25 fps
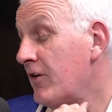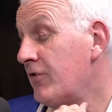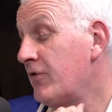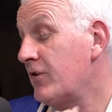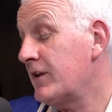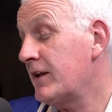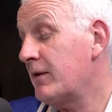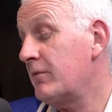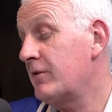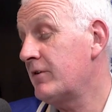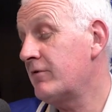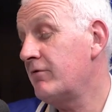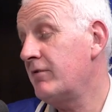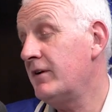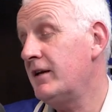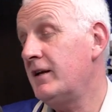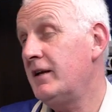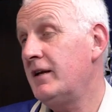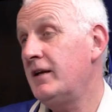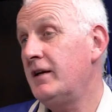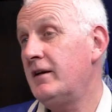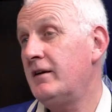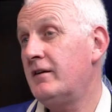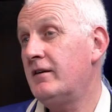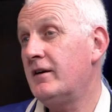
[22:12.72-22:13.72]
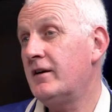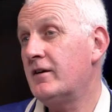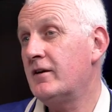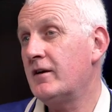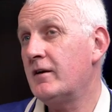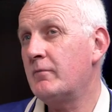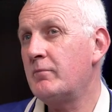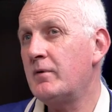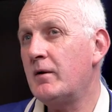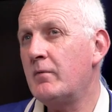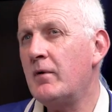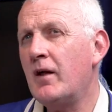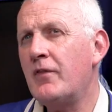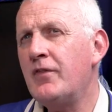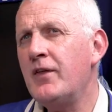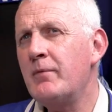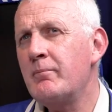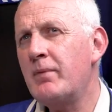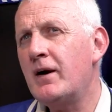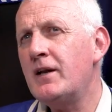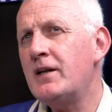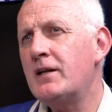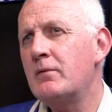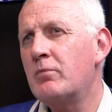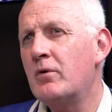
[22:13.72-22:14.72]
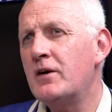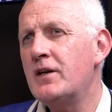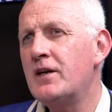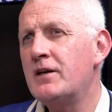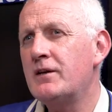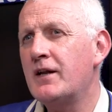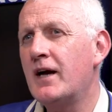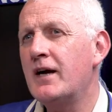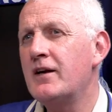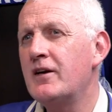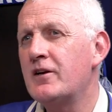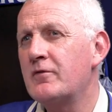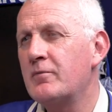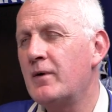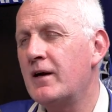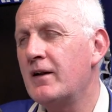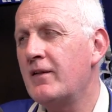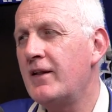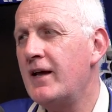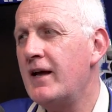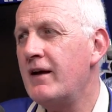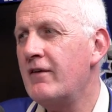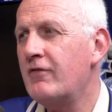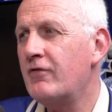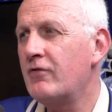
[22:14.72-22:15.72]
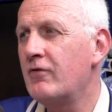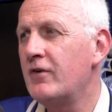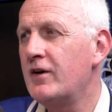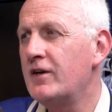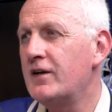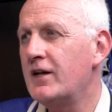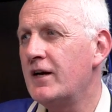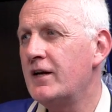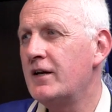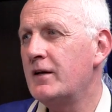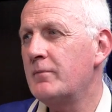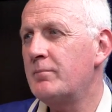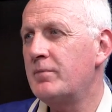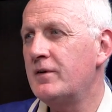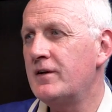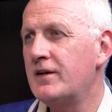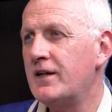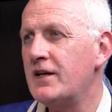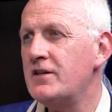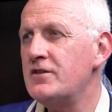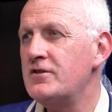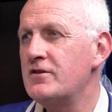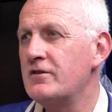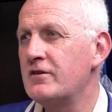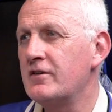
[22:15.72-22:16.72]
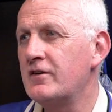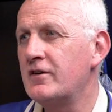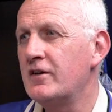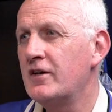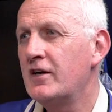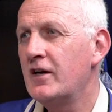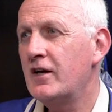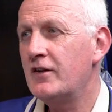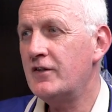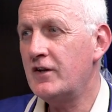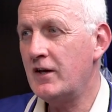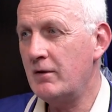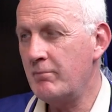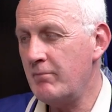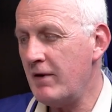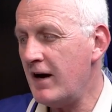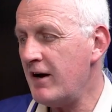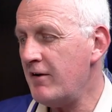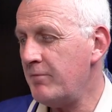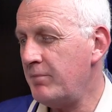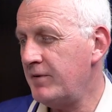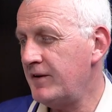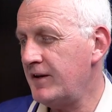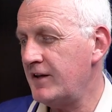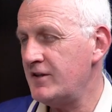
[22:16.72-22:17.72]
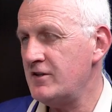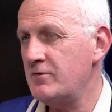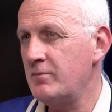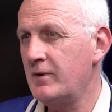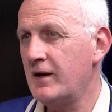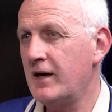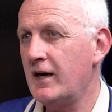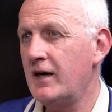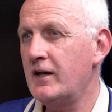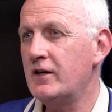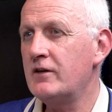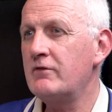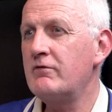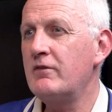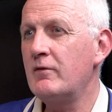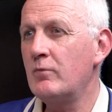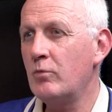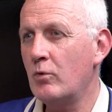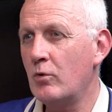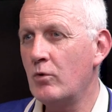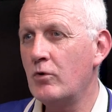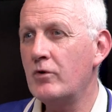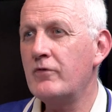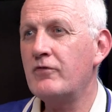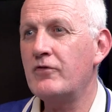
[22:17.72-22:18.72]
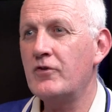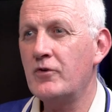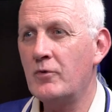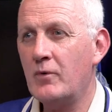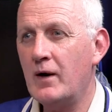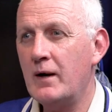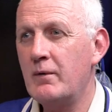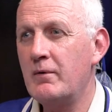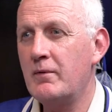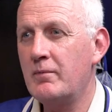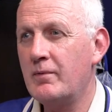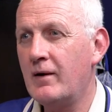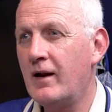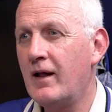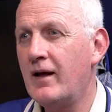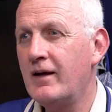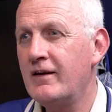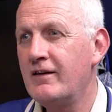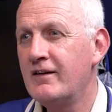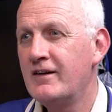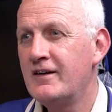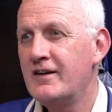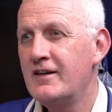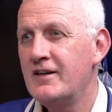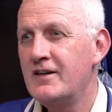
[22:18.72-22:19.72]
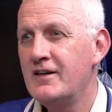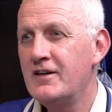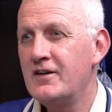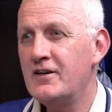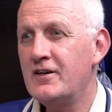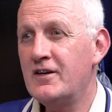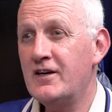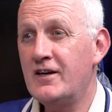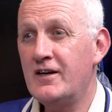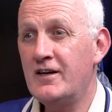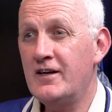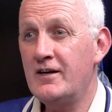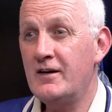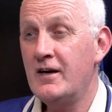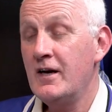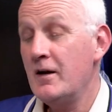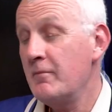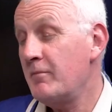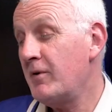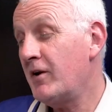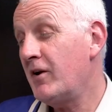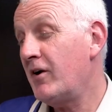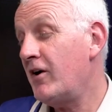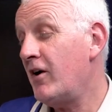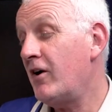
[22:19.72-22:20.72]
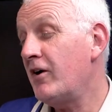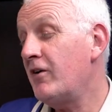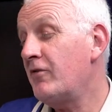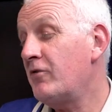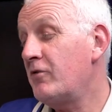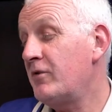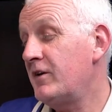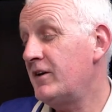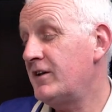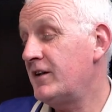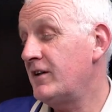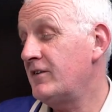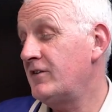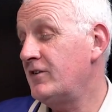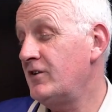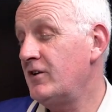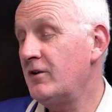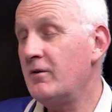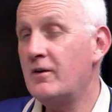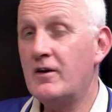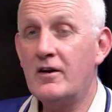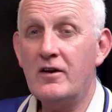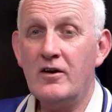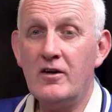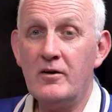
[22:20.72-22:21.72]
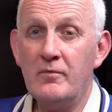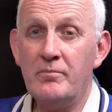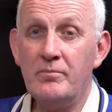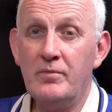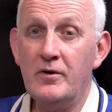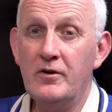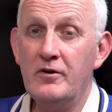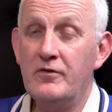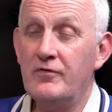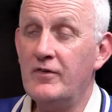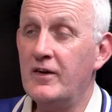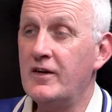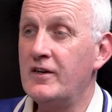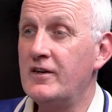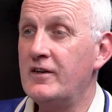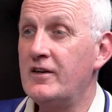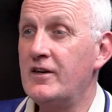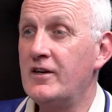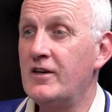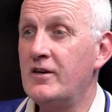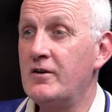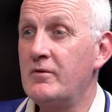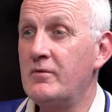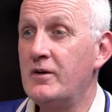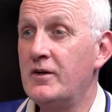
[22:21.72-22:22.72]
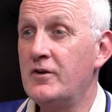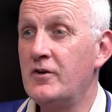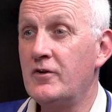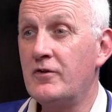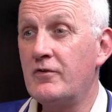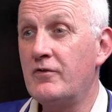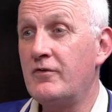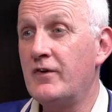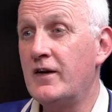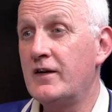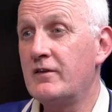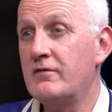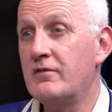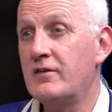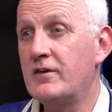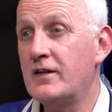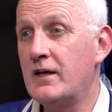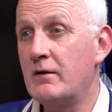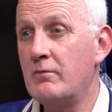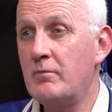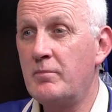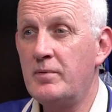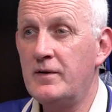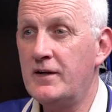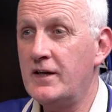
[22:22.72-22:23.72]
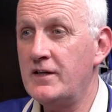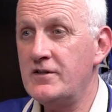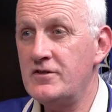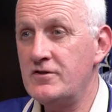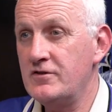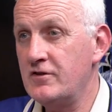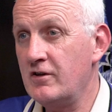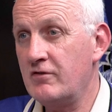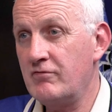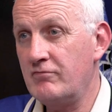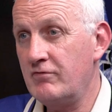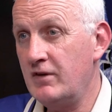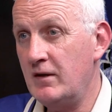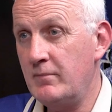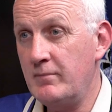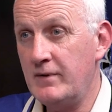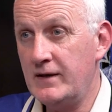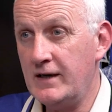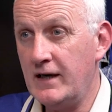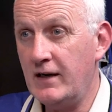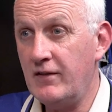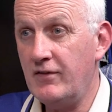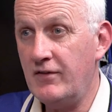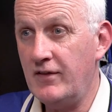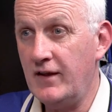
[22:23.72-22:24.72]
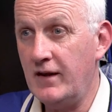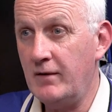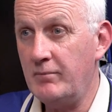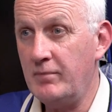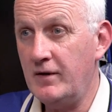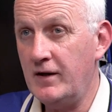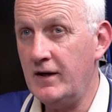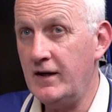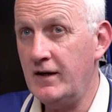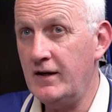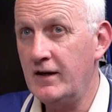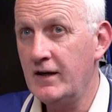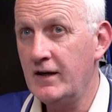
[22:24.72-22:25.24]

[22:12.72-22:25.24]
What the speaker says: I thought that was a really good. But I think basically what he's saying as well, therefore, he's saying that possession, the amount of possession we get, is a reward for the way we play. Mm-hmm. But I've always said to you, and a lot of Blues fans, and other fans will say, well, possession doesn't really mean anything, but